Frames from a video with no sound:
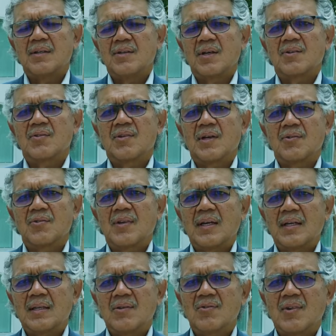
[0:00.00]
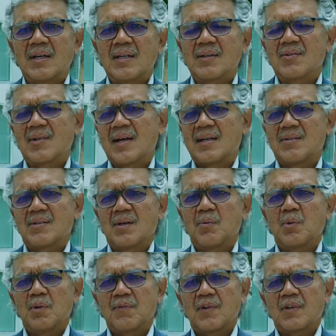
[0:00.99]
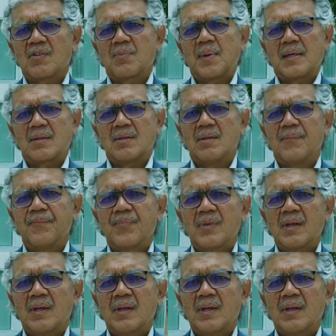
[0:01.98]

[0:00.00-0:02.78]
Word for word: Youngstown State is not as high as I would have expected.